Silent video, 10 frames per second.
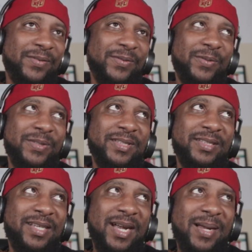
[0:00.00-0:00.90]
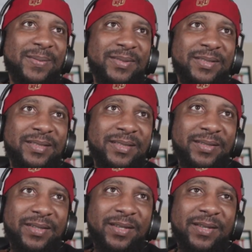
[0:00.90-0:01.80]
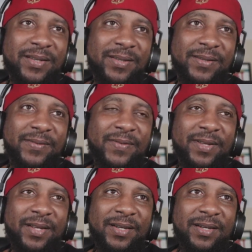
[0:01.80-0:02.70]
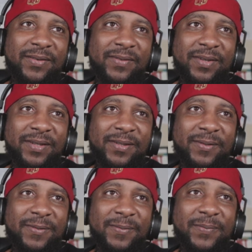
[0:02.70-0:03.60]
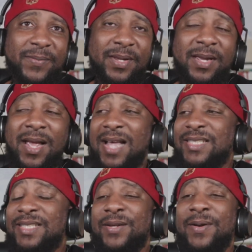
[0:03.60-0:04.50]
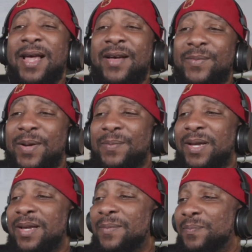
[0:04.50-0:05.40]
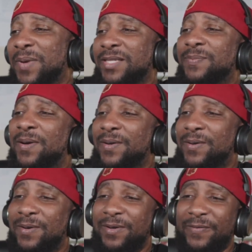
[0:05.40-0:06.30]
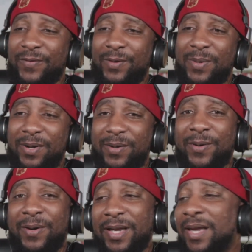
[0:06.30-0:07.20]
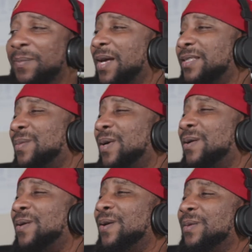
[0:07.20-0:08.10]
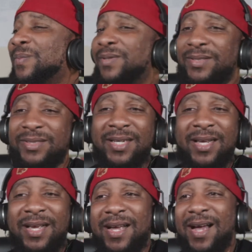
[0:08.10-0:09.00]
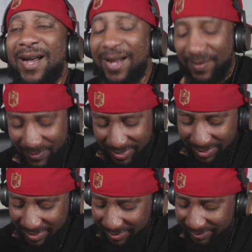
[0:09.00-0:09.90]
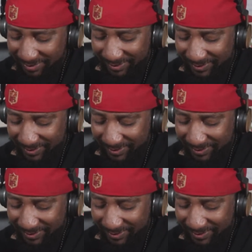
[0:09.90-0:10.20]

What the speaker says: What was it, tops? Flare. I still have my baseball card and football card and basketball card books. Oh, man, I just...